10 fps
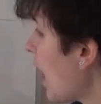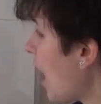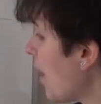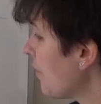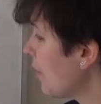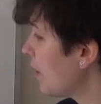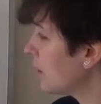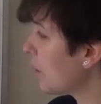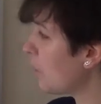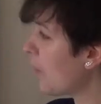have
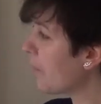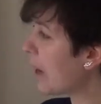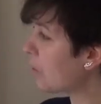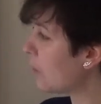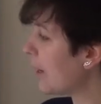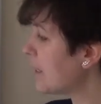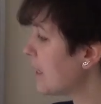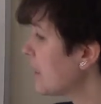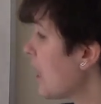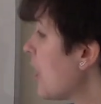the way of
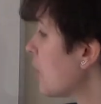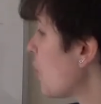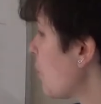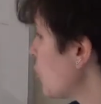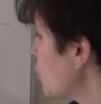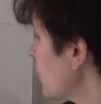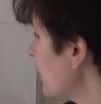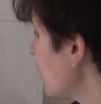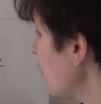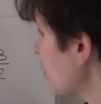calculating the
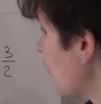opportunity cost of